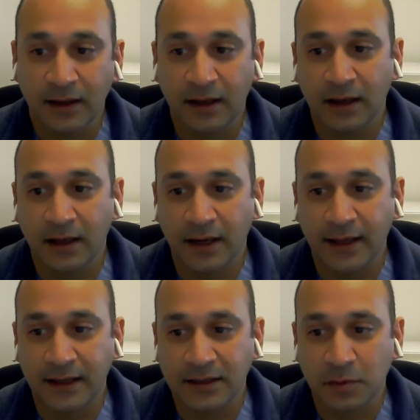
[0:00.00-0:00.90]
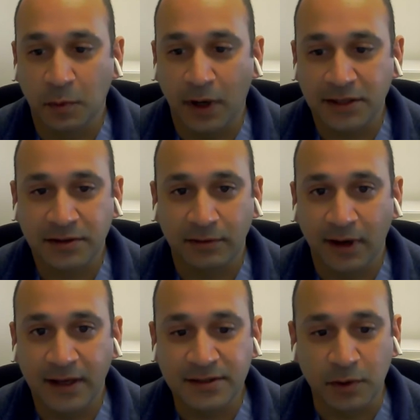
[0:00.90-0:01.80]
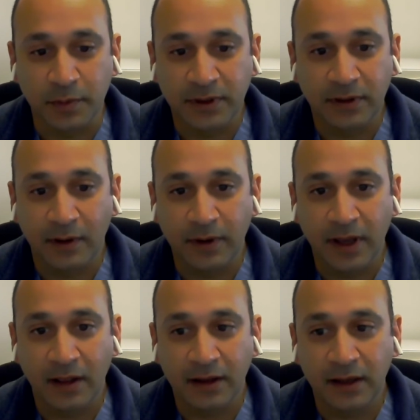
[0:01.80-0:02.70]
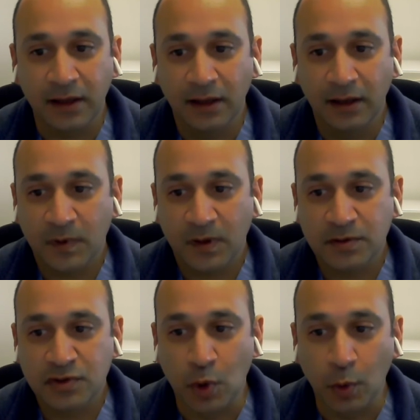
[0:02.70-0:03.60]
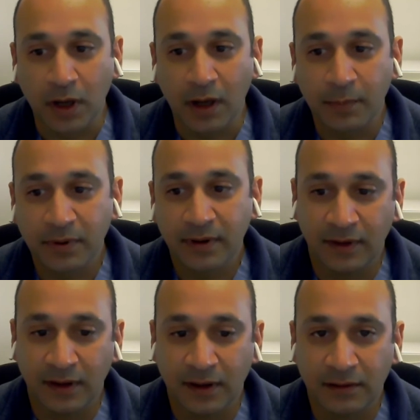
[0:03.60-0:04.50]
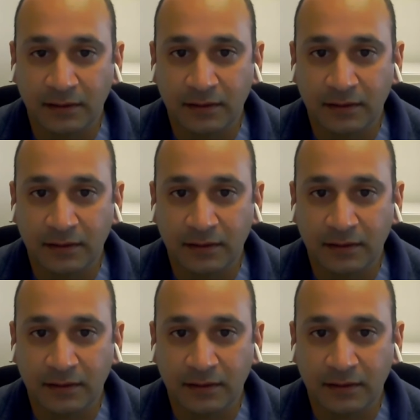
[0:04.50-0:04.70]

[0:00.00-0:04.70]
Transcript: uh, and I get to watch their eyes open to that reality, soak up the